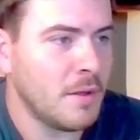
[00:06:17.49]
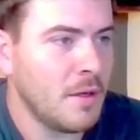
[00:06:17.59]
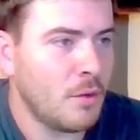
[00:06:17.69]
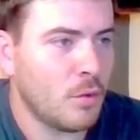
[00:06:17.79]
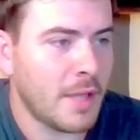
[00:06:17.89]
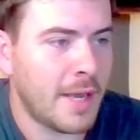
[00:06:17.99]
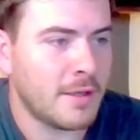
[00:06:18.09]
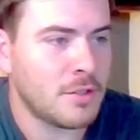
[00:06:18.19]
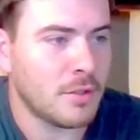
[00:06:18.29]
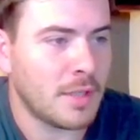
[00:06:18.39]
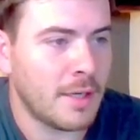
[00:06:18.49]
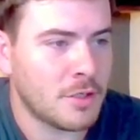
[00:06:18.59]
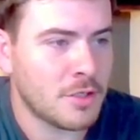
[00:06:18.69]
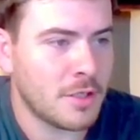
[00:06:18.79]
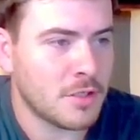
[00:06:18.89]
We'll add it to a
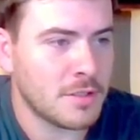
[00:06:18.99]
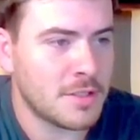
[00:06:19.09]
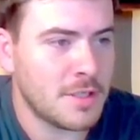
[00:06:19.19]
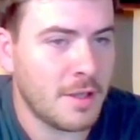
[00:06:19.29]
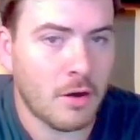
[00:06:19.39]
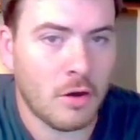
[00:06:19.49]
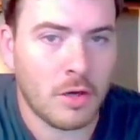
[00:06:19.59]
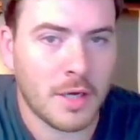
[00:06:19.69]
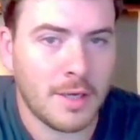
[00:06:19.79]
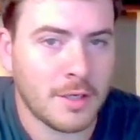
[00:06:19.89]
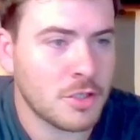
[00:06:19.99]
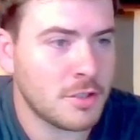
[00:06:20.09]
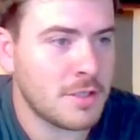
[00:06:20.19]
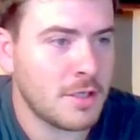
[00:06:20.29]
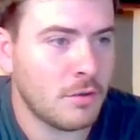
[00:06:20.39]
collection. As you can see, there are collections
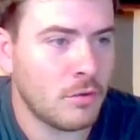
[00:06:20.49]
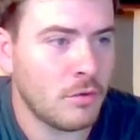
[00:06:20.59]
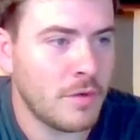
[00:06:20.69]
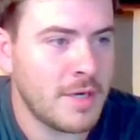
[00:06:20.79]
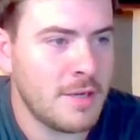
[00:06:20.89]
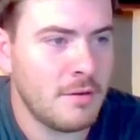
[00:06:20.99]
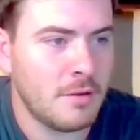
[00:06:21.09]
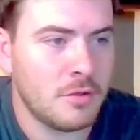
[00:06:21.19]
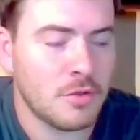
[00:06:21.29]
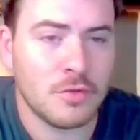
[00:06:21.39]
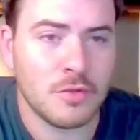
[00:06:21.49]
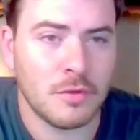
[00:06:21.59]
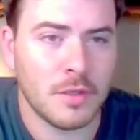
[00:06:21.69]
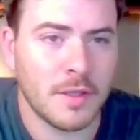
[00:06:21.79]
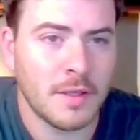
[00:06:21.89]
here already due
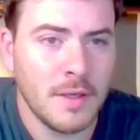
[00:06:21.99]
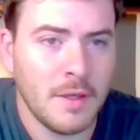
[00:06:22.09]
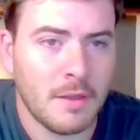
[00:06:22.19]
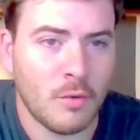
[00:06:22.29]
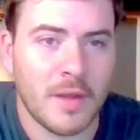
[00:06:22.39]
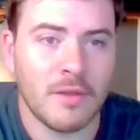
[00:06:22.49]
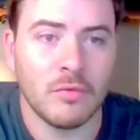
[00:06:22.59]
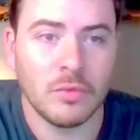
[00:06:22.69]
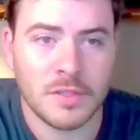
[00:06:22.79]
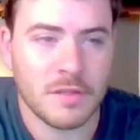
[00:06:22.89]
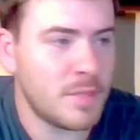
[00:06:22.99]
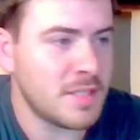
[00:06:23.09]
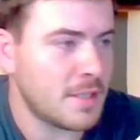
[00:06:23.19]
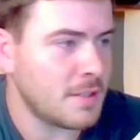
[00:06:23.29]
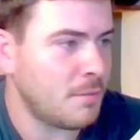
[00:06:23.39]
to the way the rules have been
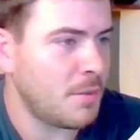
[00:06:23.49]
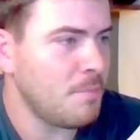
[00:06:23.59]
set up.